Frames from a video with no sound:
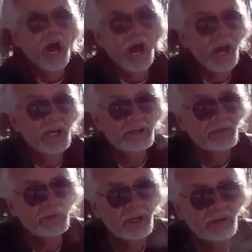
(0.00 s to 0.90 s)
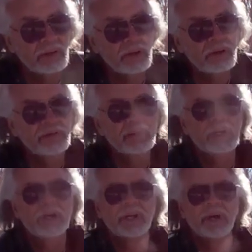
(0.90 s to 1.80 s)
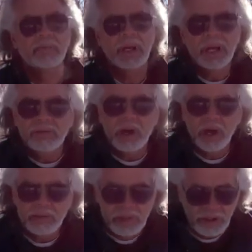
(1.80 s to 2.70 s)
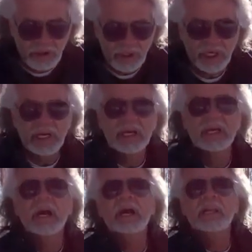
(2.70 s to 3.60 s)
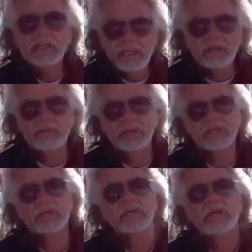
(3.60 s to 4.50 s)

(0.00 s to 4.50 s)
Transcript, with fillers: I don't have it all figured out, but I'm, I'm showing a little bit